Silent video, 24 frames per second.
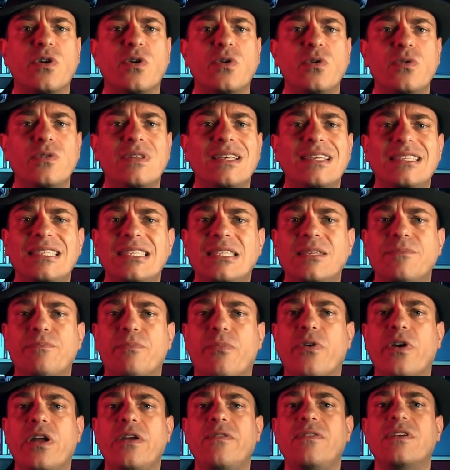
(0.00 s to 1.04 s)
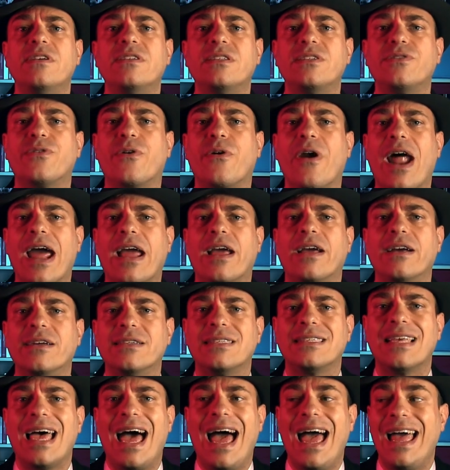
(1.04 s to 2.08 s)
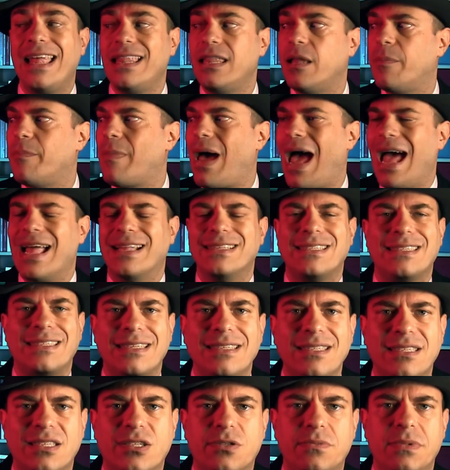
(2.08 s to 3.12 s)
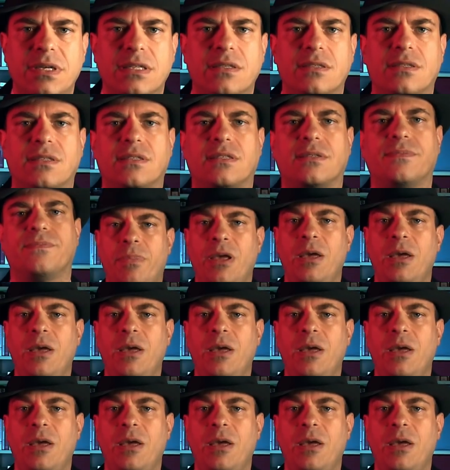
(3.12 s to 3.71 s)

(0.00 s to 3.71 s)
Kuti's previous records and the band's instruments.